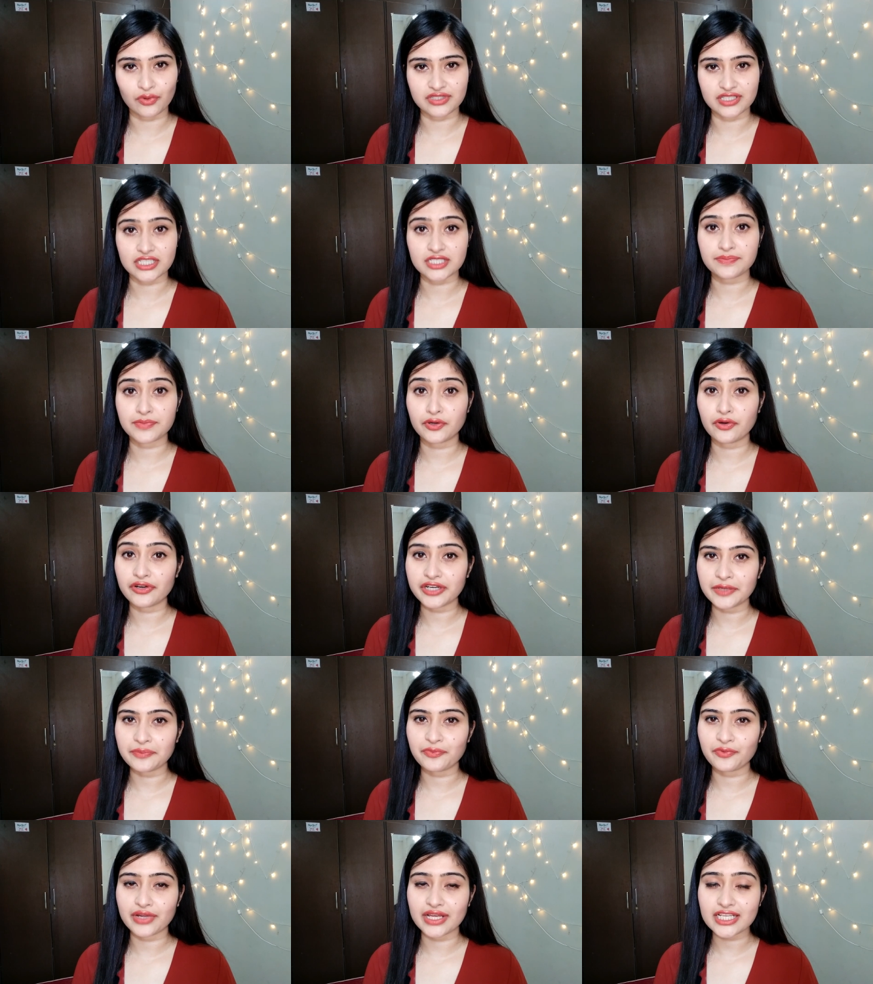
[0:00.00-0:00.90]
process,
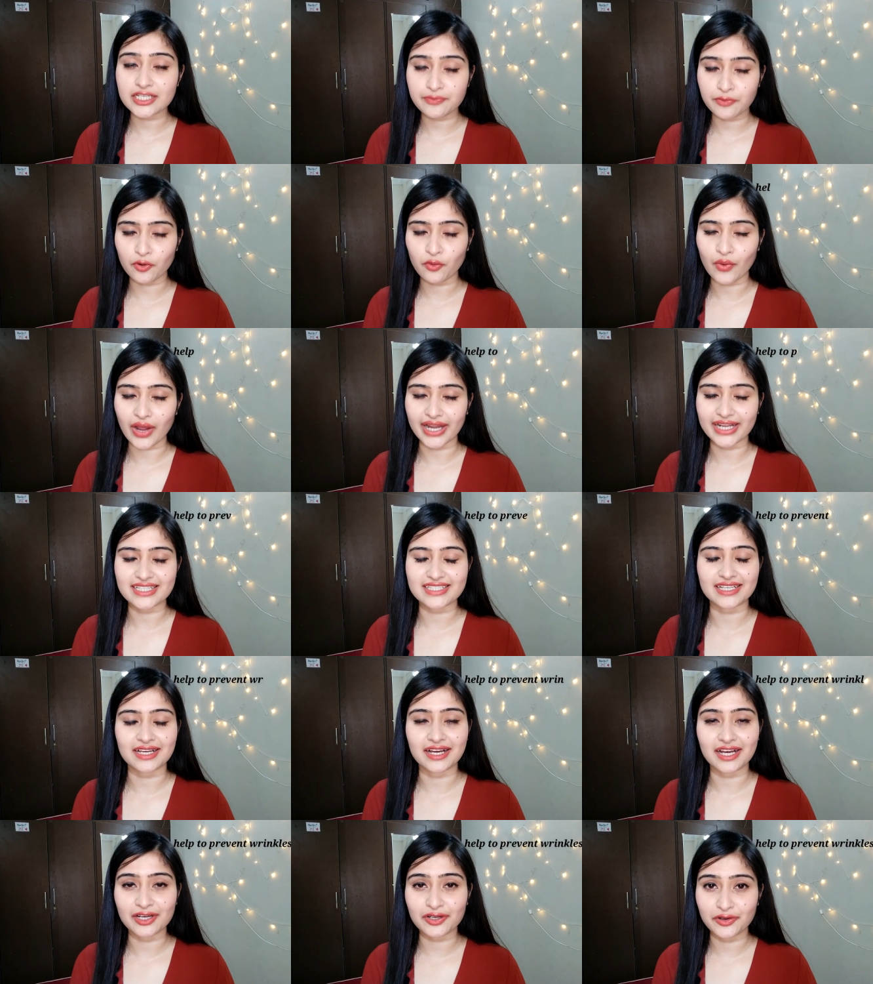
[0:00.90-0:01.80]
because it, it
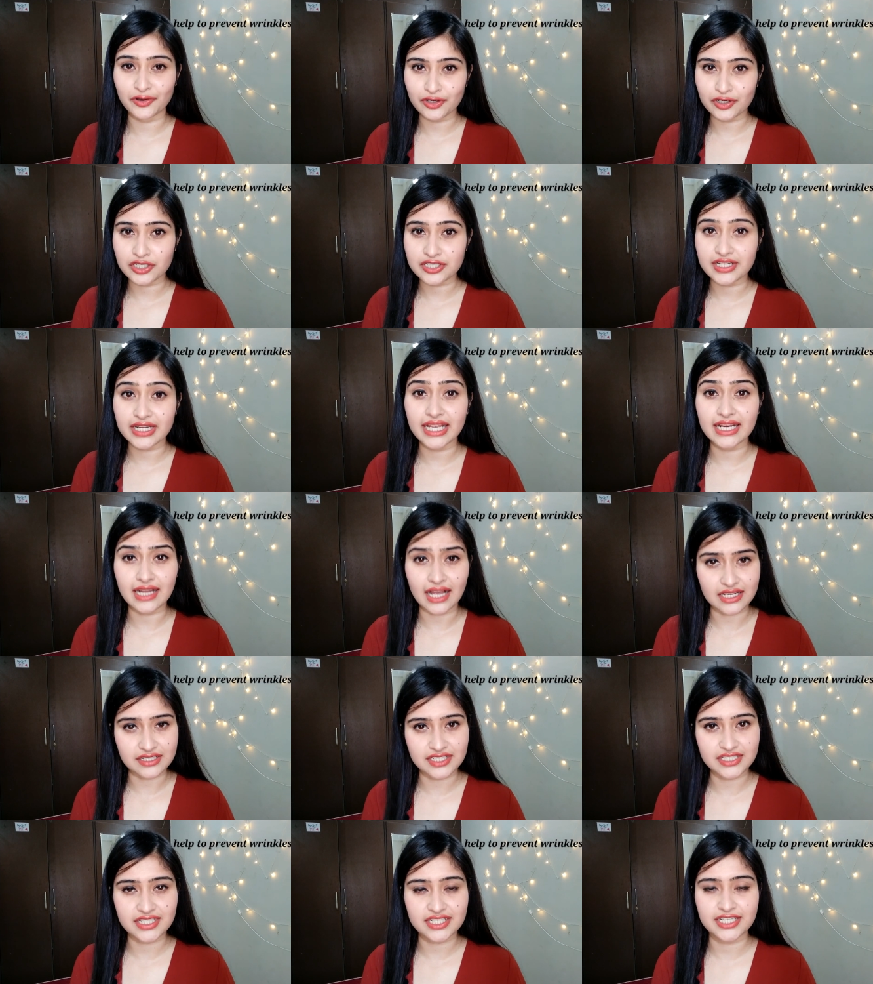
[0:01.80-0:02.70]
provides a good
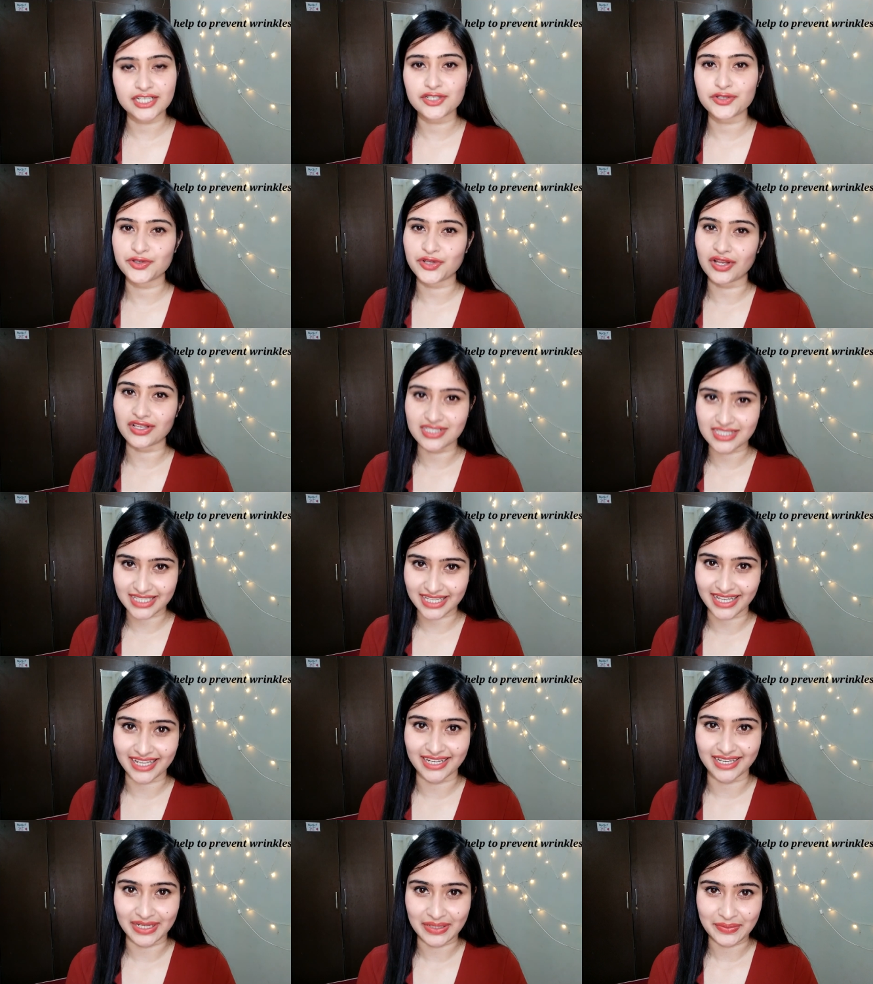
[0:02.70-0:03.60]
elasticity to your
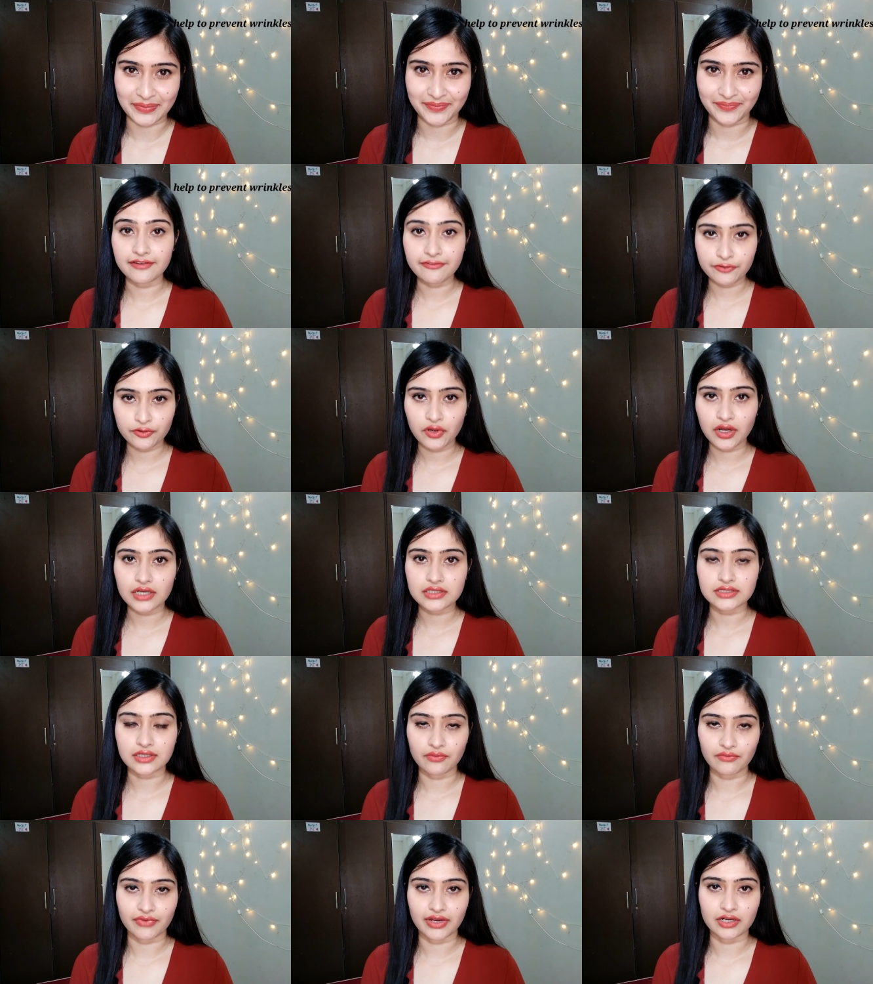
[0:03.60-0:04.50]
skin. If you
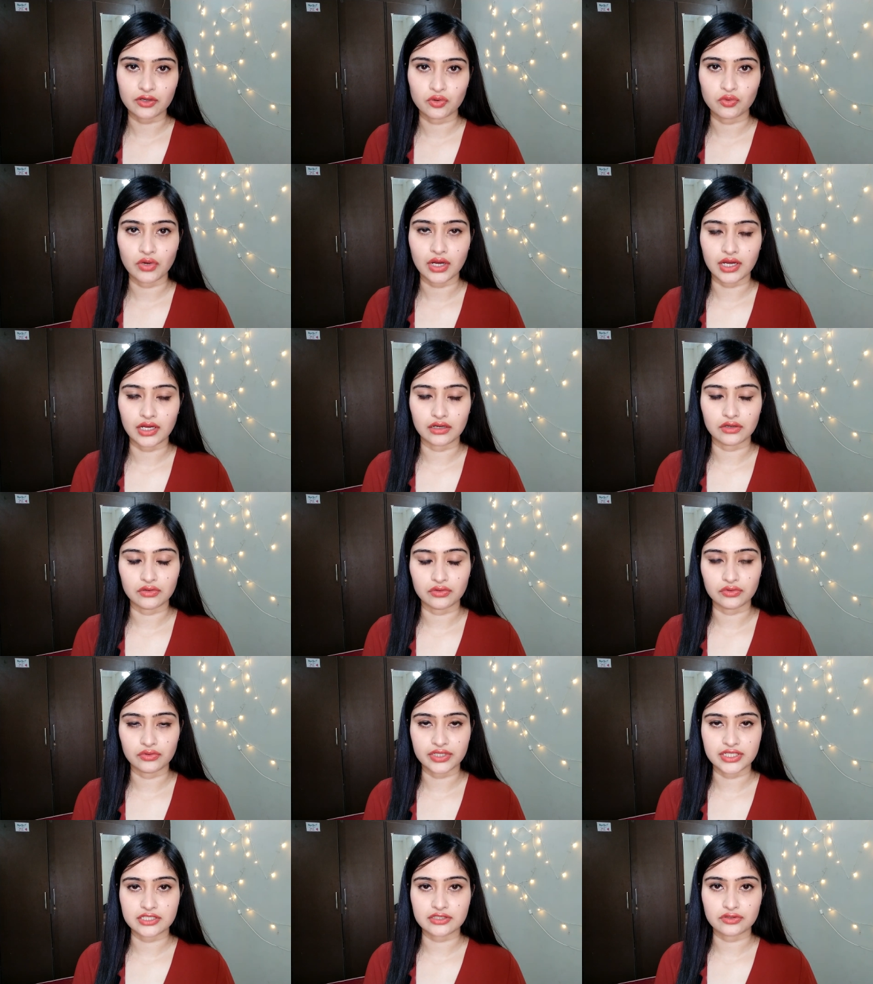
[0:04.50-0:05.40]
are someone who are
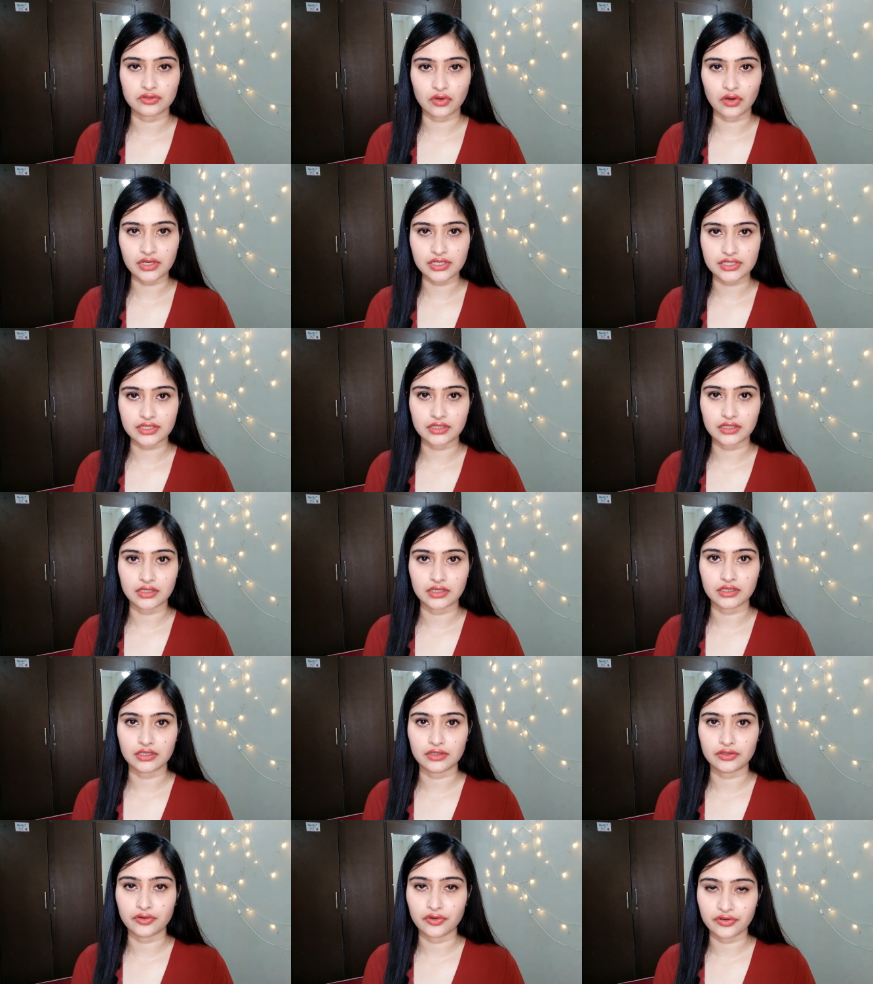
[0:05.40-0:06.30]
who is not
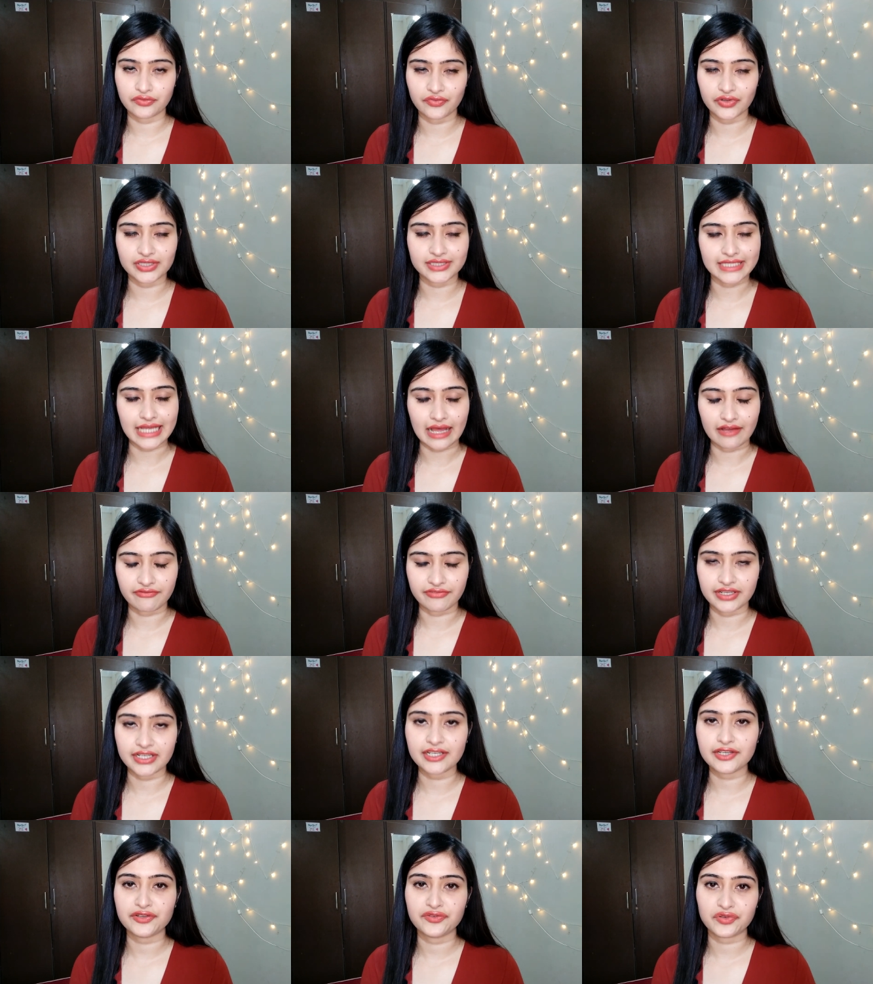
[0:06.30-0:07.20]
uh, good with
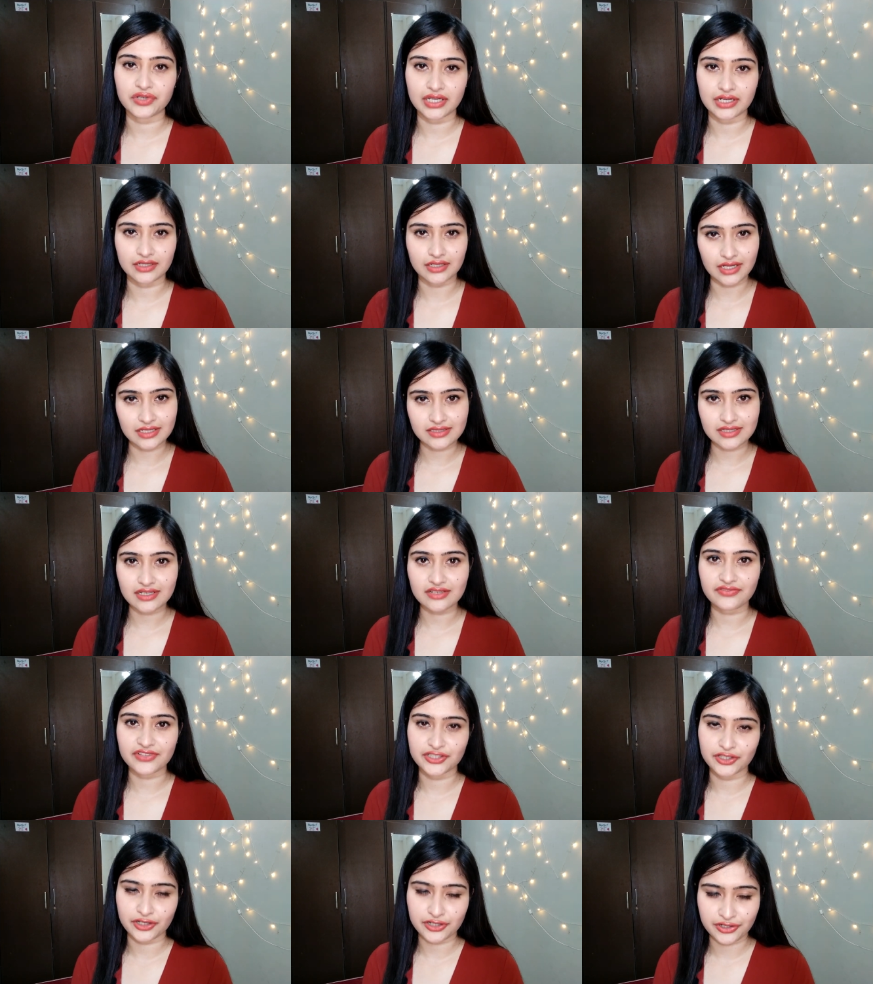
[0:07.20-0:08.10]
caffeine, you can
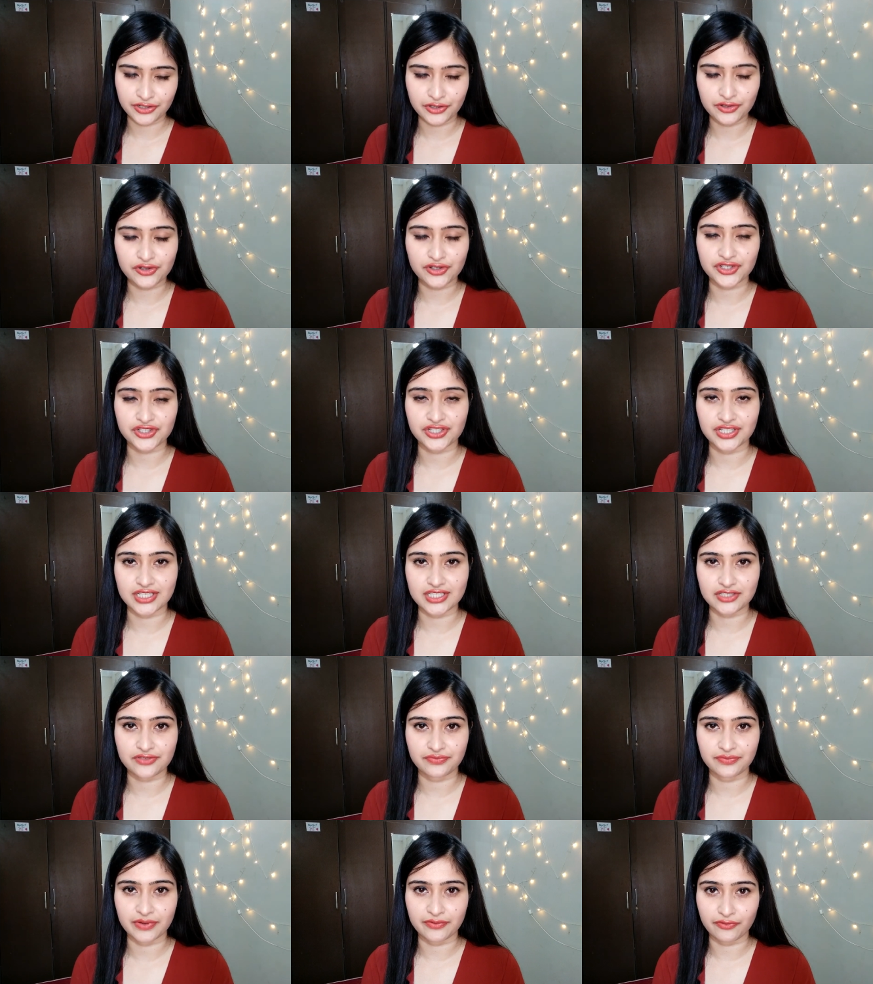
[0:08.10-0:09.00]
consult with your
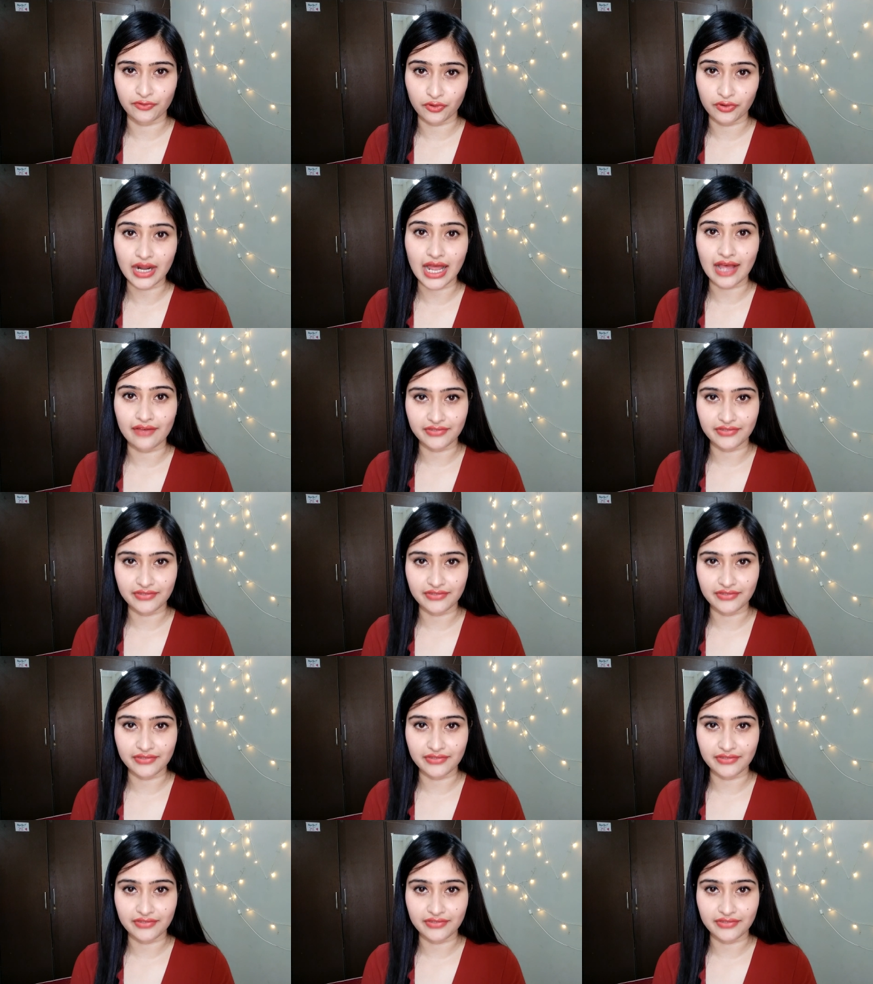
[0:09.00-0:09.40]
nutritionist before